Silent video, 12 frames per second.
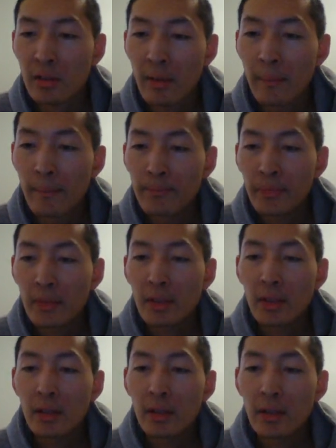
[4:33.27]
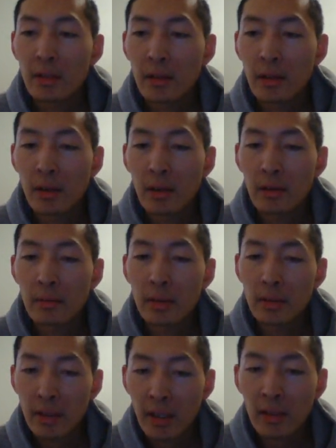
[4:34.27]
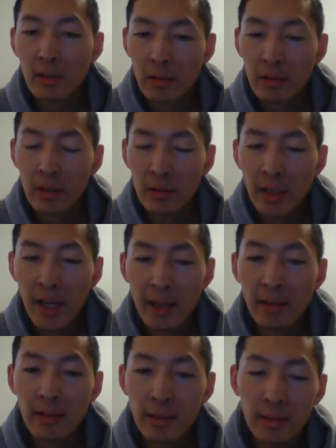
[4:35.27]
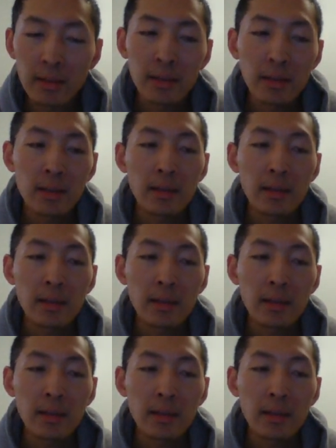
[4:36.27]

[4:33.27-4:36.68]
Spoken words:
Canada, and which affected